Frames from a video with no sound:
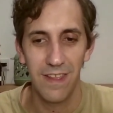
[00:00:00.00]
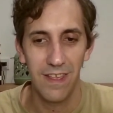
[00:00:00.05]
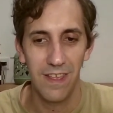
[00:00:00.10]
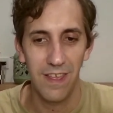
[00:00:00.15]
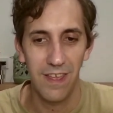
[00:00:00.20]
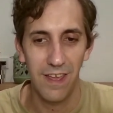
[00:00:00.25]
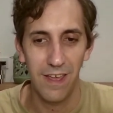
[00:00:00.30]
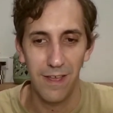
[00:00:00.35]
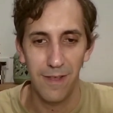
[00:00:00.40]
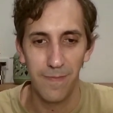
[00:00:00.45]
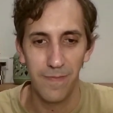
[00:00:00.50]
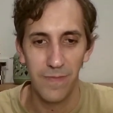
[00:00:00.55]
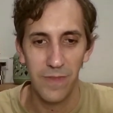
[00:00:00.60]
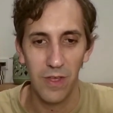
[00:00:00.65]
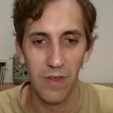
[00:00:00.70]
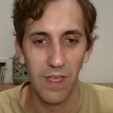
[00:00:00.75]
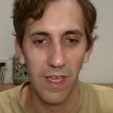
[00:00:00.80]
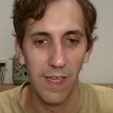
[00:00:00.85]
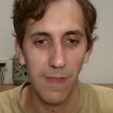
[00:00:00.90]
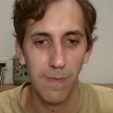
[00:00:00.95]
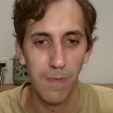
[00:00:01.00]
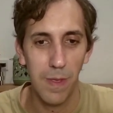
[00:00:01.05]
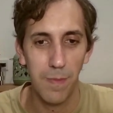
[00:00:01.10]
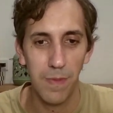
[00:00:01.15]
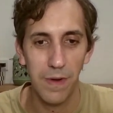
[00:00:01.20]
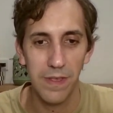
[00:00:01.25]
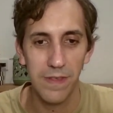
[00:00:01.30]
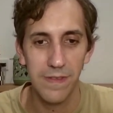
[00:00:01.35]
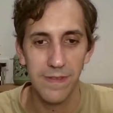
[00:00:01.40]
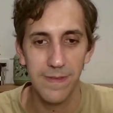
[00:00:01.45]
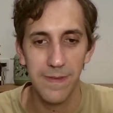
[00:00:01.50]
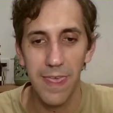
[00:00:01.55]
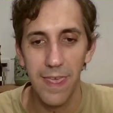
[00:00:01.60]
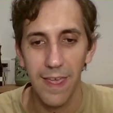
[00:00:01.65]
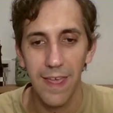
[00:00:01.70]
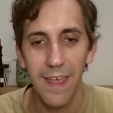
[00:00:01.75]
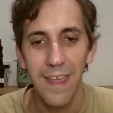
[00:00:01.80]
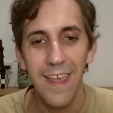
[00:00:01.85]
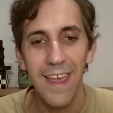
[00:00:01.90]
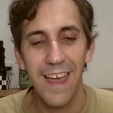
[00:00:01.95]
Don't hate me, please.
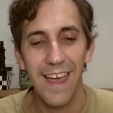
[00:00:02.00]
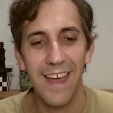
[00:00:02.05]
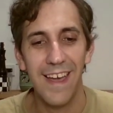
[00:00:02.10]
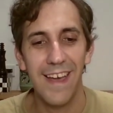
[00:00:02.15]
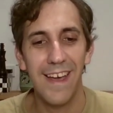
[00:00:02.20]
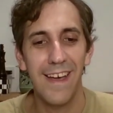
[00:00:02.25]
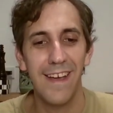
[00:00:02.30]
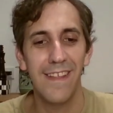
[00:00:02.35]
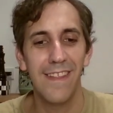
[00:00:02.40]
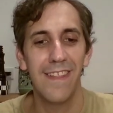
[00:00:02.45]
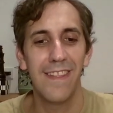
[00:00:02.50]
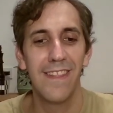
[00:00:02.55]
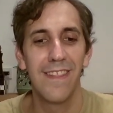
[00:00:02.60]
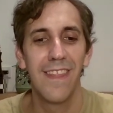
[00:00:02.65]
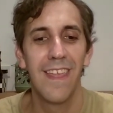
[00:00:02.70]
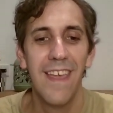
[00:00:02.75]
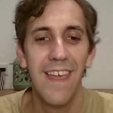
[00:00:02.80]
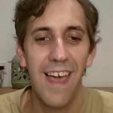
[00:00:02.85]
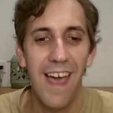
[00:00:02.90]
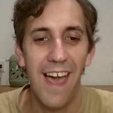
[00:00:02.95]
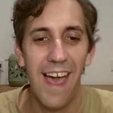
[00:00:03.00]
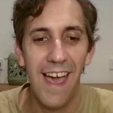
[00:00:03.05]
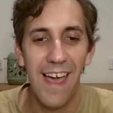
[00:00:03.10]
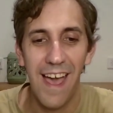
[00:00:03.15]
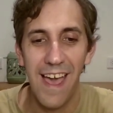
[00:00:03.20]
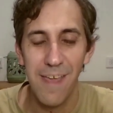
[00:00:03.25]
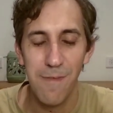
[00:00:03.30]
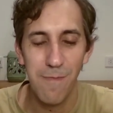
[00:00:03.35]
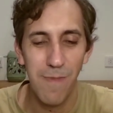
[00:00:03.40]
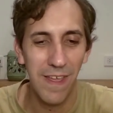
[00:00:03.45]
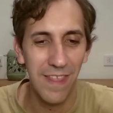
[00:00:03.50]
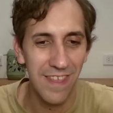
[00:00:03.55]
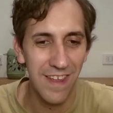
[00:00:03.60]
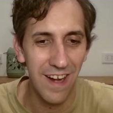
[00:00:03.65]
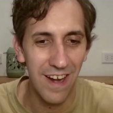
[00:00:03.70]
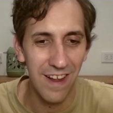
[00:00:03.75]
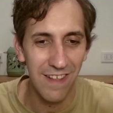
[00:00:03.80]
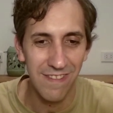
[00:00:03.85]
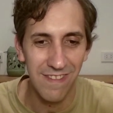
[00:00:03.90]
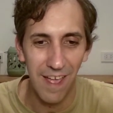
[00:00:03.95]
I bet
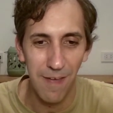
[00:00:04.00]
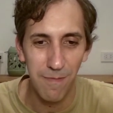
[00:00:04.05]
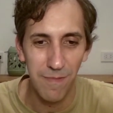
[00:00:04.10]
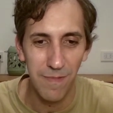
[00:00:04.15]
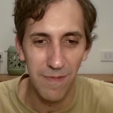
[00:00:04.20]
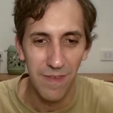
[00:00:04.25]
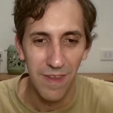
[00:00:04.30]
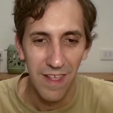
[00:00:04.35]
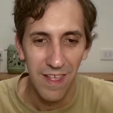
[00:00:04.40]
there are some